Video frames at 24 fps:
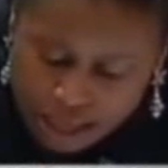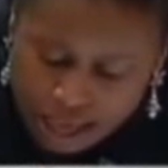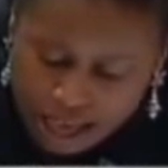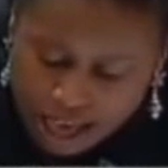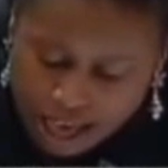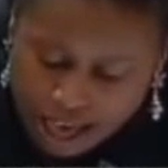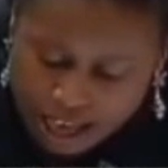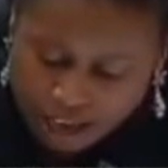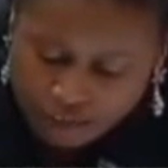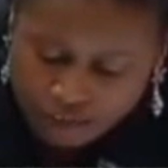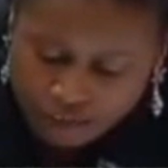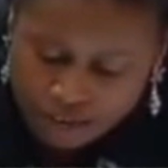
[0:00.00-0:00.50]

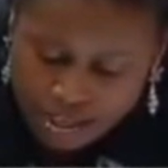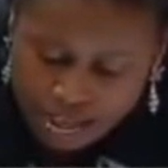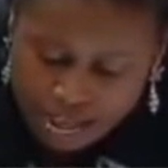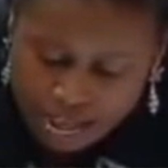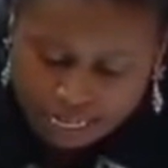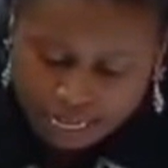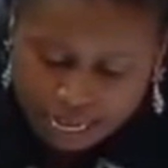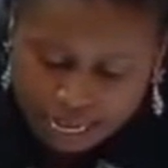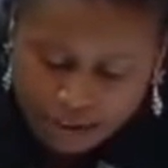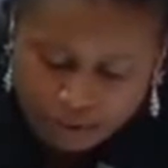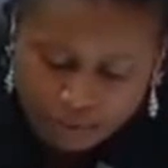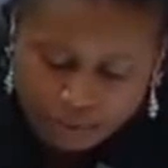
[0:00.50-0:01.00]
I have
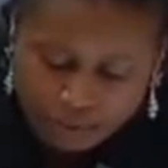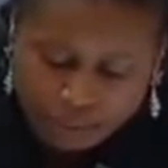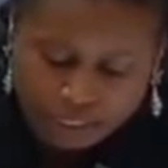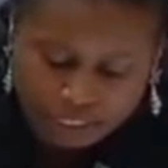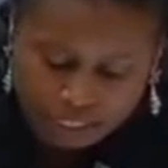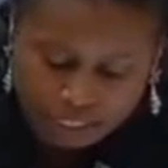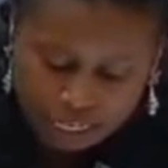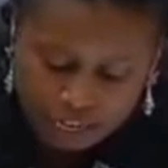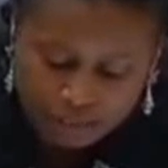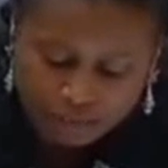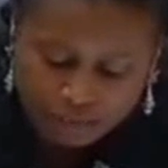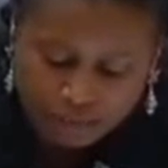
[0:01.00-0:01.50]
not yet
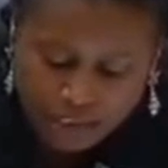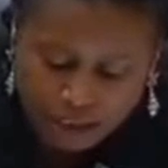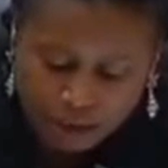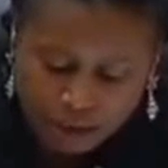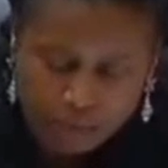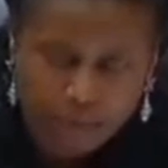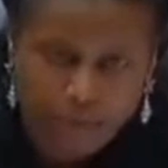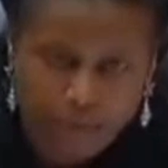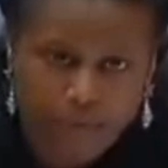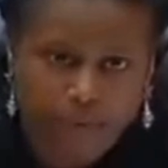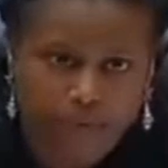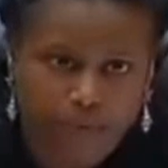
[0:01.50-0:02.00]
received that
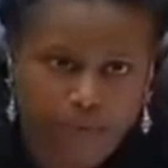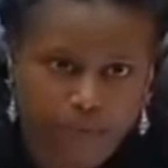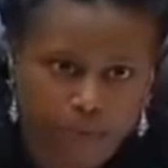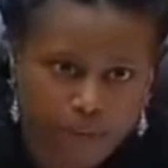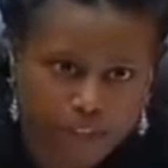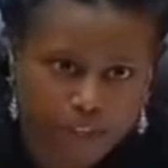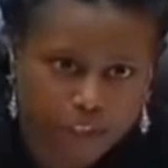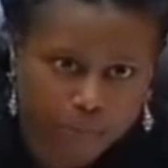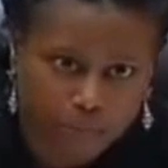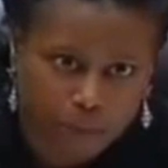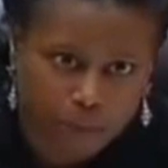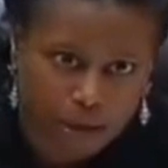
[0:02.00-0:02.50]

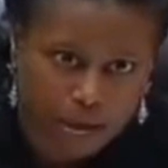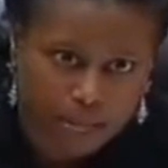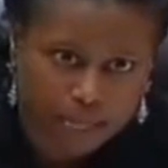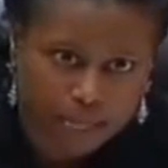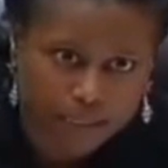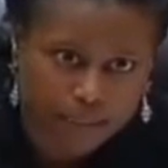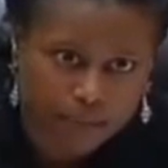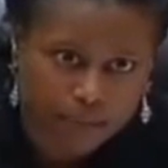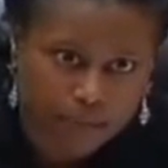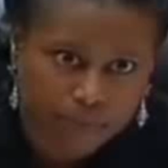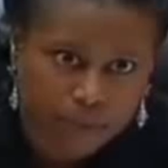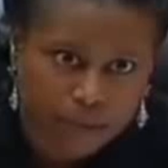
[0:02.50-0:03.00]

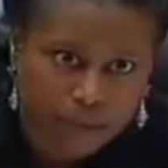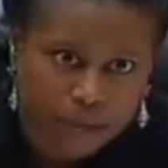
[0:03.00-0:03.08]
response,